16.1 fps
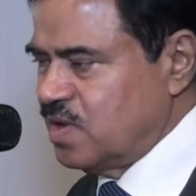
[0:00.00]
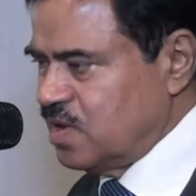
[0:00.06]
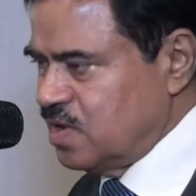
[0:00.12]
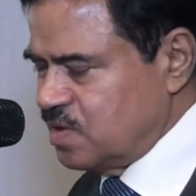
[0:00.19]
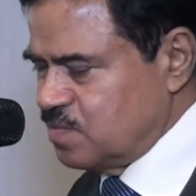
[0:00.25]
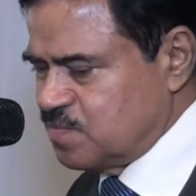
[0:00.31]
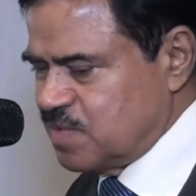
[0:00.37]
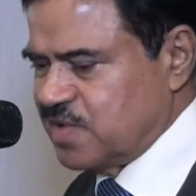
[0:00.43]

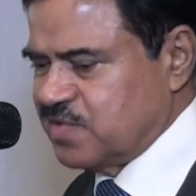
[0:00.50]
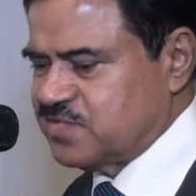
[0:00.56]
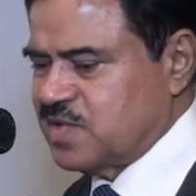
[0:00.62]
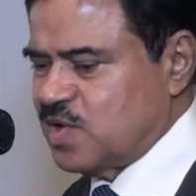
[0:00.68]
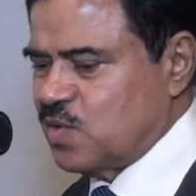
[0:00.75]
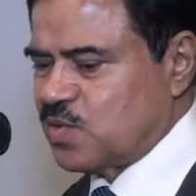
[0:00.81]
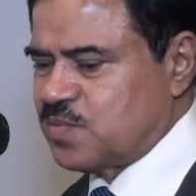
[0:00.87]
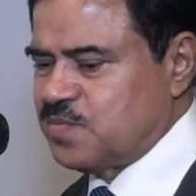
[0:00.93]
in place
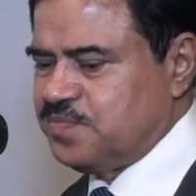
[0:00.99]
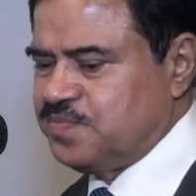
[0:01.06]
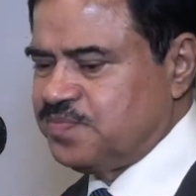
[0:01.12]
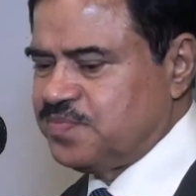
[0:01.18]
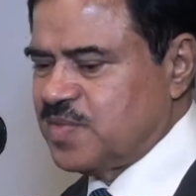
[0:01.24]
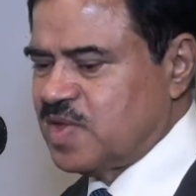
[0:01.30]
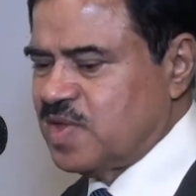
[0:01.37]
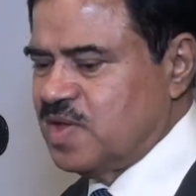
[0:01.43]
now.
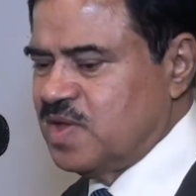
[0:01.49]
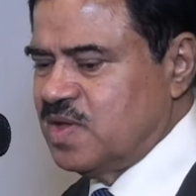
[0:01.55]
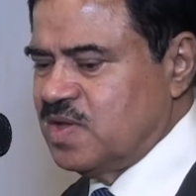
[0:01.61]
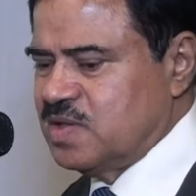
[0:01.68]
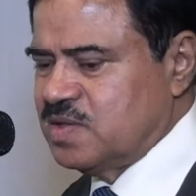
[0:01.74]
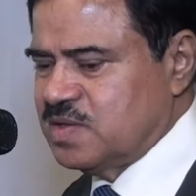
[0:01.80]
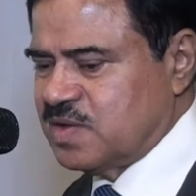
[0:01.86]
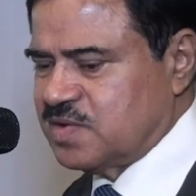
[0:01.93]

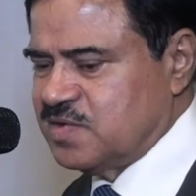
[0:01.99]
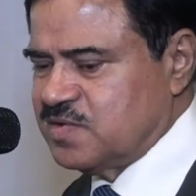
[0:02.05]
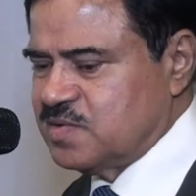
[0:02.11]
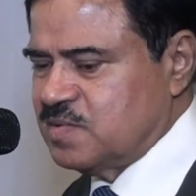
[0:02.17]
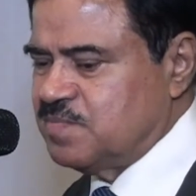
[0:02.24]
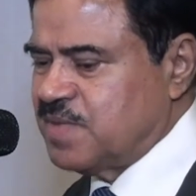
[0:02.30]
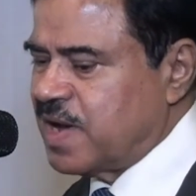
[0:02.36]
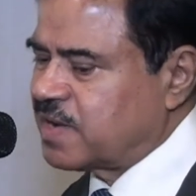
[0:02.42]
That is
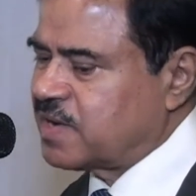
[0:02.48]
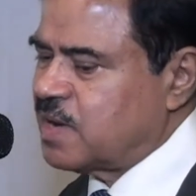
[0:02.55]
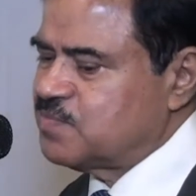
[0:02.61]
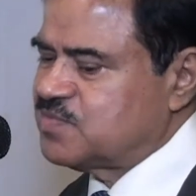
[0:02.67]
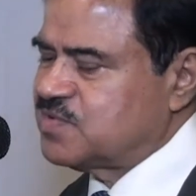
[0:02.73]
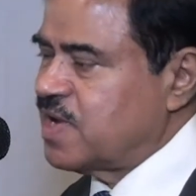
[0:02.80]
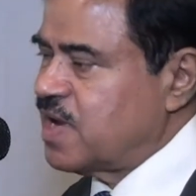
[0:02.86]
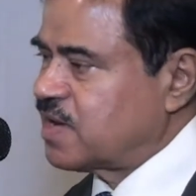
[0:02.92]

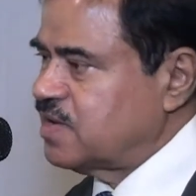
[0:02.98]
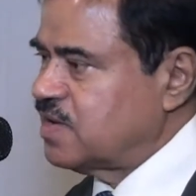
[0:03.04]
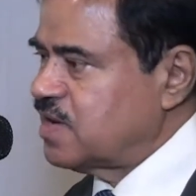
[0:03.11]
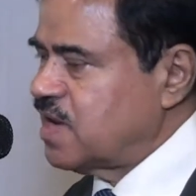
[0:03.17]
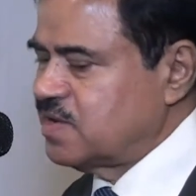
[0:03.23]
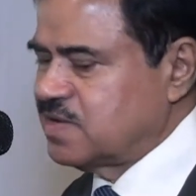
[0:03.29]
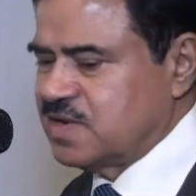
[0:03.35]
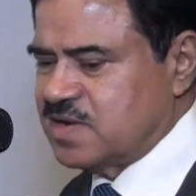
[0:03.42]
Bankruptcy Act
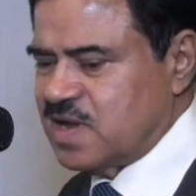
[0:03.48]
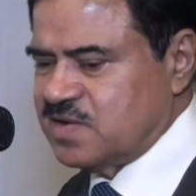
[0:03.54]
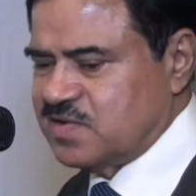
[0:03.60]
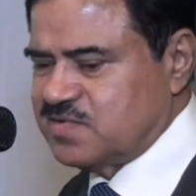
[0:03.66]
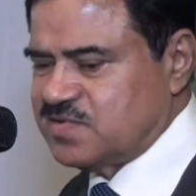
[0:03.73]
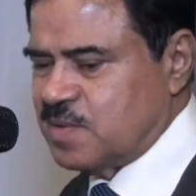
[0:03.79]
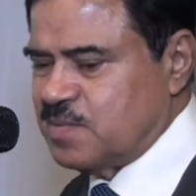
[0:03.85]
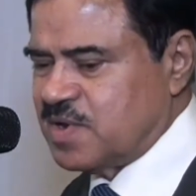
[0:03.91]

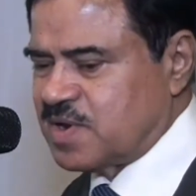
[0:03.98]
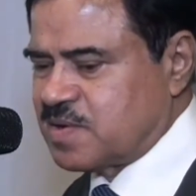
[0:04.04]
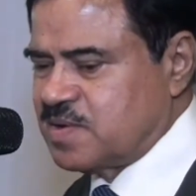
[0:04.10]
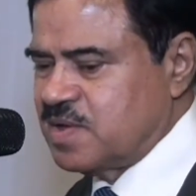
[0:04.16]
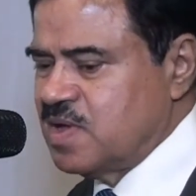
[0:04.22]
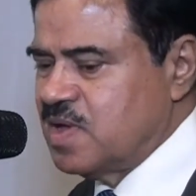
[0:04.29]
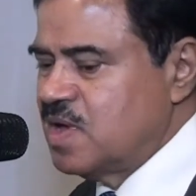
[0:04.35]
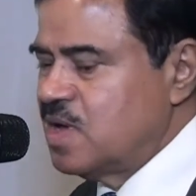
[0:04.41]
1997
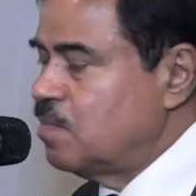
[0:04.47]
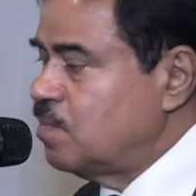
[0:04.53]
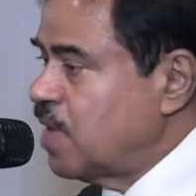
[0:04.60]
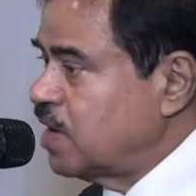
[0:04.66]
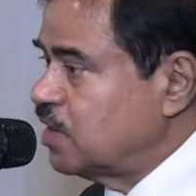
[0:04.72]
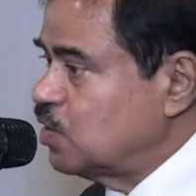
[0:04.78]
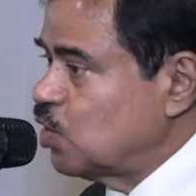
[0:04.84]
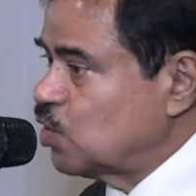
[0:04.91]

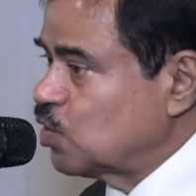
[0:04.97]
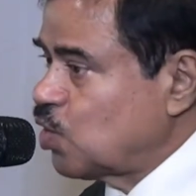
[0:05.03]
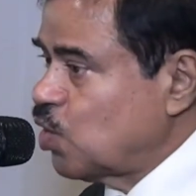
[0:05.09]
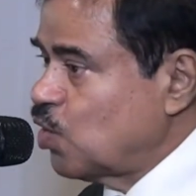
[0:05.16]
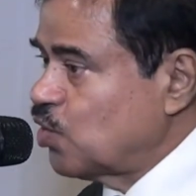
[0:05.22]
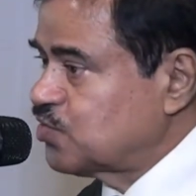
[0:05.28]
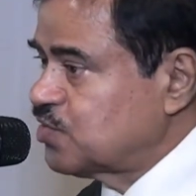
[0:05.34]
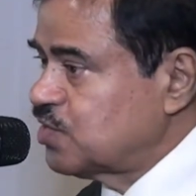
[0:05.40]
money loan
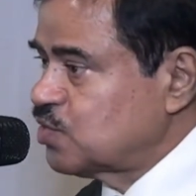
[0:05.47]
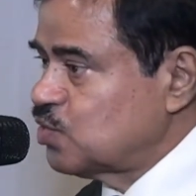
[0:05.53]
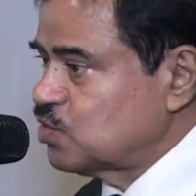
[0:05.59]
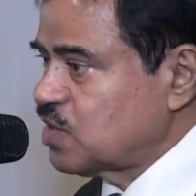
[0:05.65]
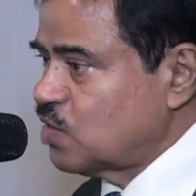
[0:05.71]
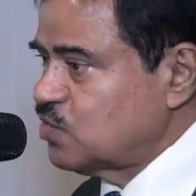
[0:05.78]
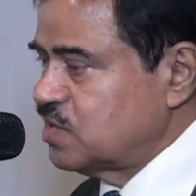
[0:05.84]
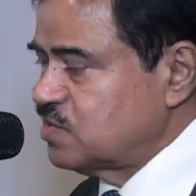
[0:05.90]
courts
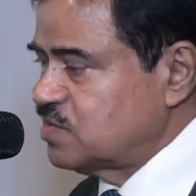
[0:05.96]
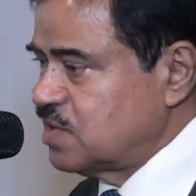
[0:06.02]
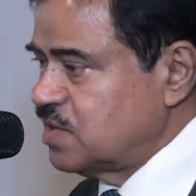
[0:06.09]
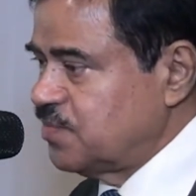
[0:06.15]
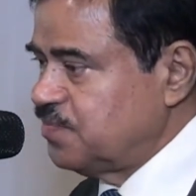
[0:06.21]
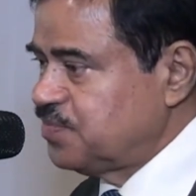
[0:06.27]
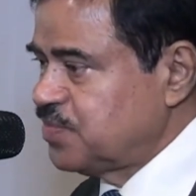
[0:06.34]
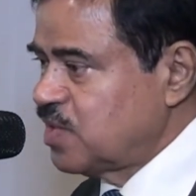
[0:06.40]

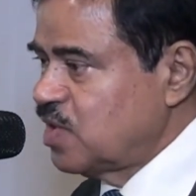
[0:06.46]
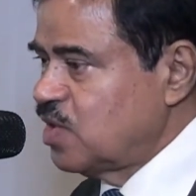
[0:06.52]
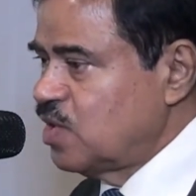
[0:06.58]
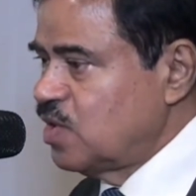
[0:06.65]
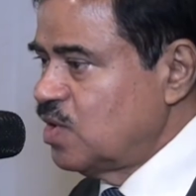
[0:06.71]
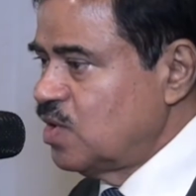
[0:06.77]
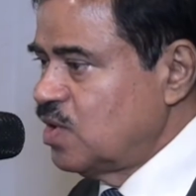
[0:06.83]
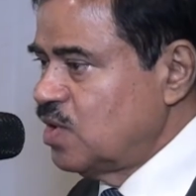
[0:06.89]
2003
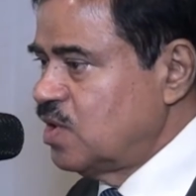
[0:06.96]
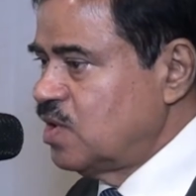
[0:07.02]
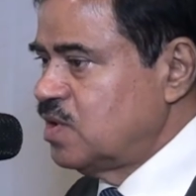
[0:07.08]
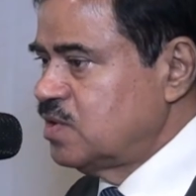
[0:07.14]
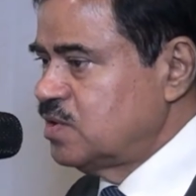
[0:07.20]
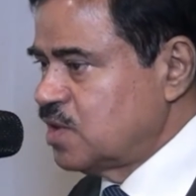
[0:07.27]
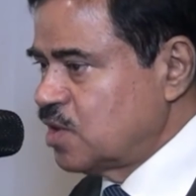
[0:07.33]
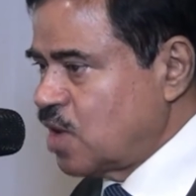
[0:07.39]

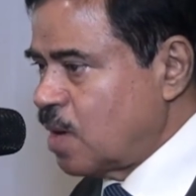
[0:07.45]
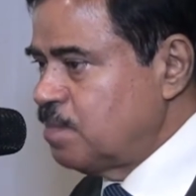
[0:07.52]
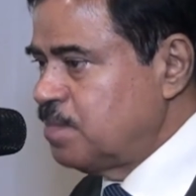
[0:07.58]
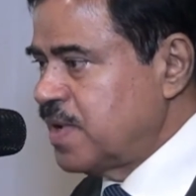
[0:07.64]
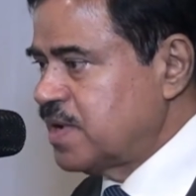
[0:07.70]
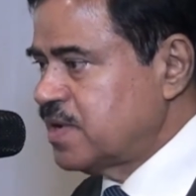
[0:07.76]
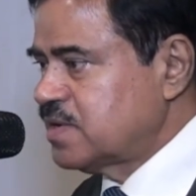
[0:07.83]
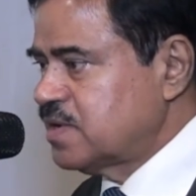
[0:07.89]
the
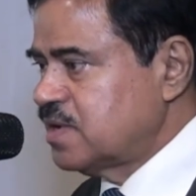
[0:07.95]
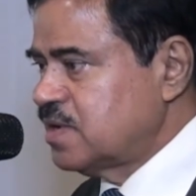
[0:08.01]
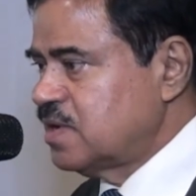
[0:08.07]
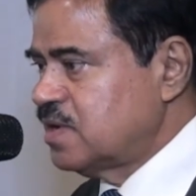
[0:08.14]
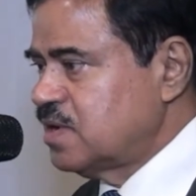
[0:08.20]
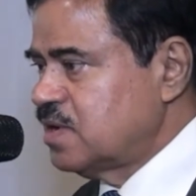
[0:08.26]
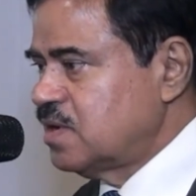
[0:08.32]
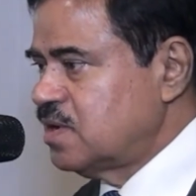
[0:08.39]
government
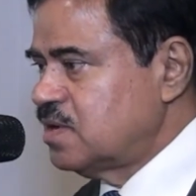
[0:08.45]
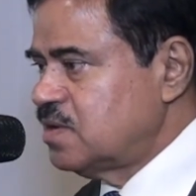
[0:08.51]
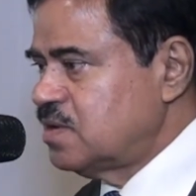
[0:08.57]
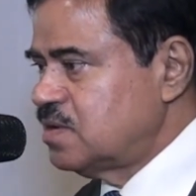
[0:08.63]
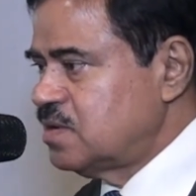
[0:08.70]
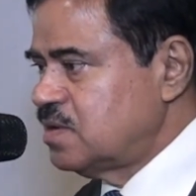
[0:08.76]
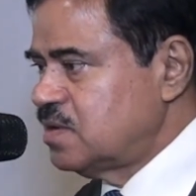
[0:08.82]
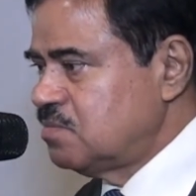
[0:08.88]

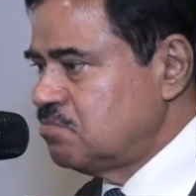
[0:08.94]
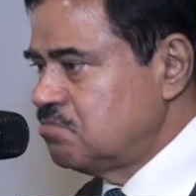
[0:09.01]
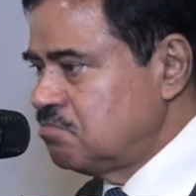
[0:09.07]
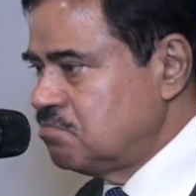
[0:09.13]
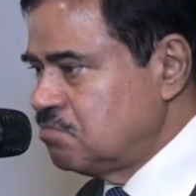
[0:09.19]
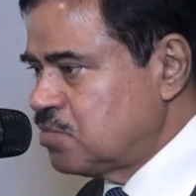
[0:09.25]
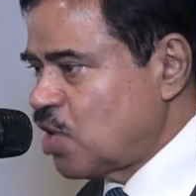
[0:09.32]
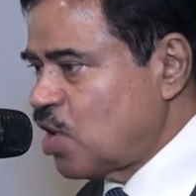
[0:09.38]

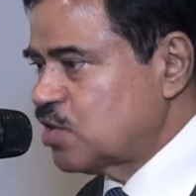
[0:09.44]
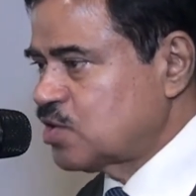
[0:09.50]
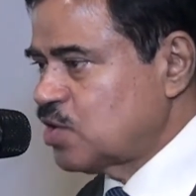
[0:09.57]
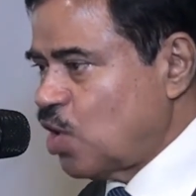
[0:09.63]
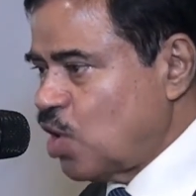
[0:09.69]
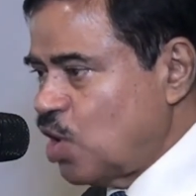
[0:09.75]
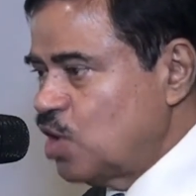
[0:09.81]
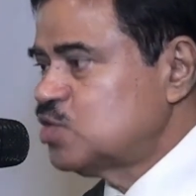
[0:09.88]

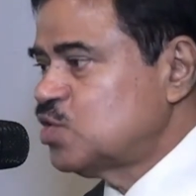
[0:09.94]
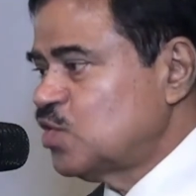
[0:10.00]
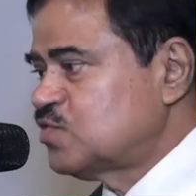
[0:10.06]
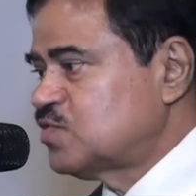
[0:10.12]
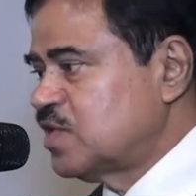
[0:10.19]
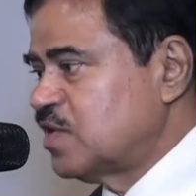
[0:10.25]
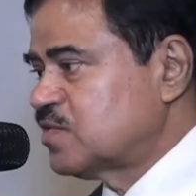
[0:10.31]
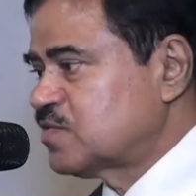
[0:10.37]
brought all
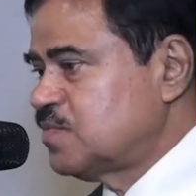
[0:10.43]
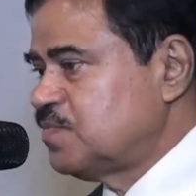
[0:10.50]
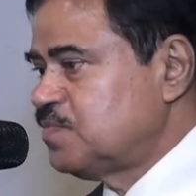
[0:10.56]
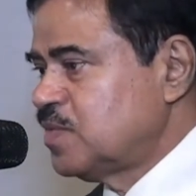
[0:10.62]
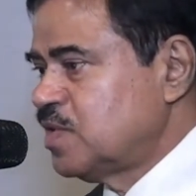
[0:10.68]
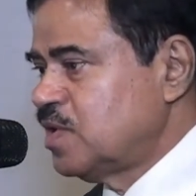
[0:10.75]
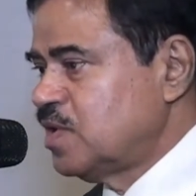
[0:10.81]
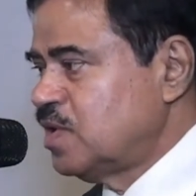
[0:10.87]
those things
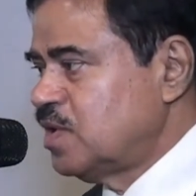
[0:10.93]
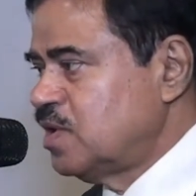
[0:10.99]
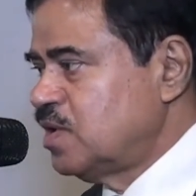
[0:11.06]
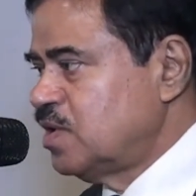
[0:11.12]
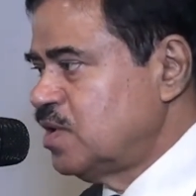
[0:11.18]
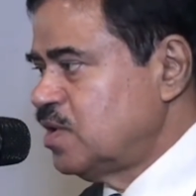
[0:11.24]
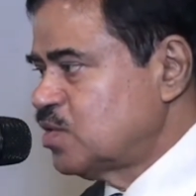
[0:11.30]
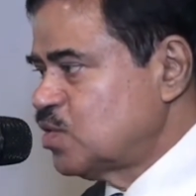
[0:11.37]

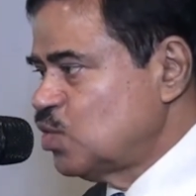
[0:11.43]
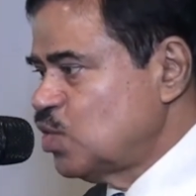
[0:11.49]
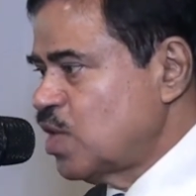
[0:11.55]
to